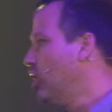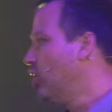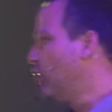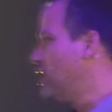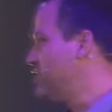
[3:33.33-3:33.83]

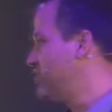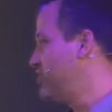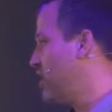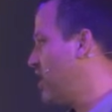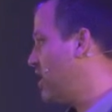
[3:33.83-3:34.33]

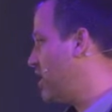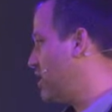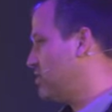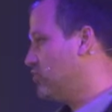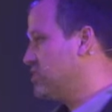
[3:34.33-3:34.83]
with, uh,
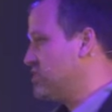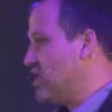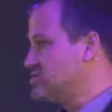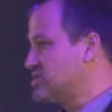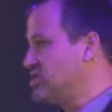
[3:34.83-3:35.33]
with
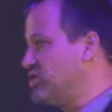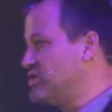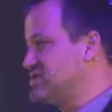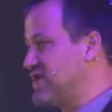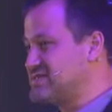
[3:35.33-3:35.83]
no
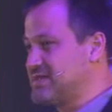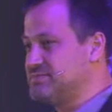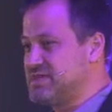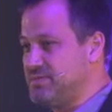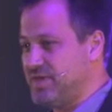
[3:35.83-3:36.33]
security,
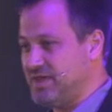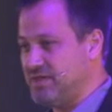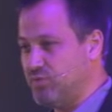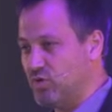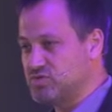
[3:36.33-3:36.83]

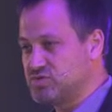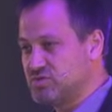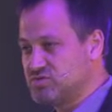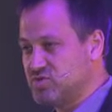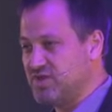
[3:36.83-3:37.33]
SMTP,
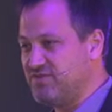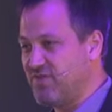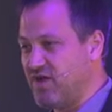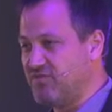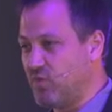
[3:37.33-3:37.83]
port
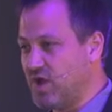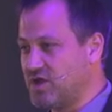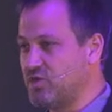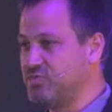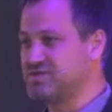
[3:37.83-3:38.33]
25 wide
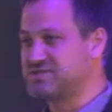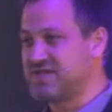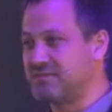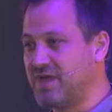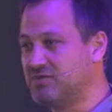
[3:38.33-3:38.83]
open,
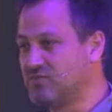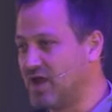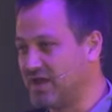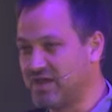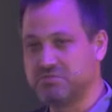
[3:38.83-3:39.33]
send mail
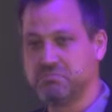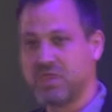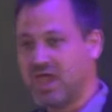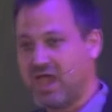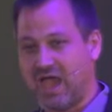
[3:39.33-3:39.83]
running,
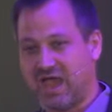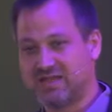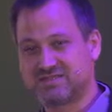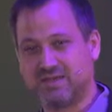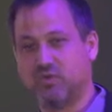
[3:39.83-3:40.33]

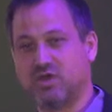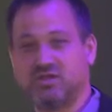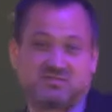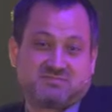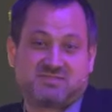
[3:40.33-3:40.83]
and someone
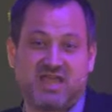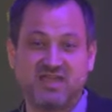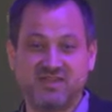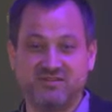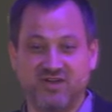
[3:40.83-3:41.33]
has
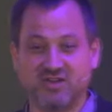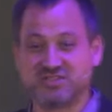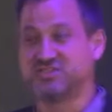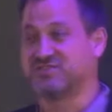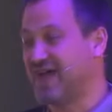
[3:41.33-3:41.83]
taken
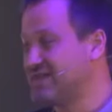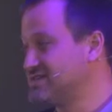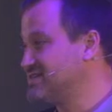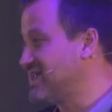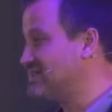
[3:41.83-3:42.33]
advantage of that
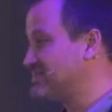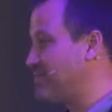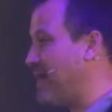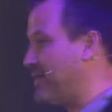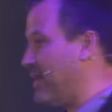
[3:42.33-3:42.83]
to send
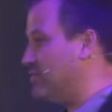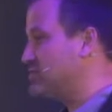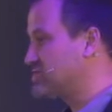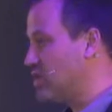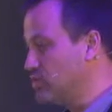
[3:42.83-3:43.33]
spam
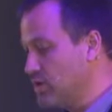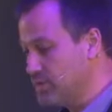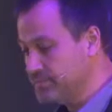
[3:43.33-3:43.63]
out. So,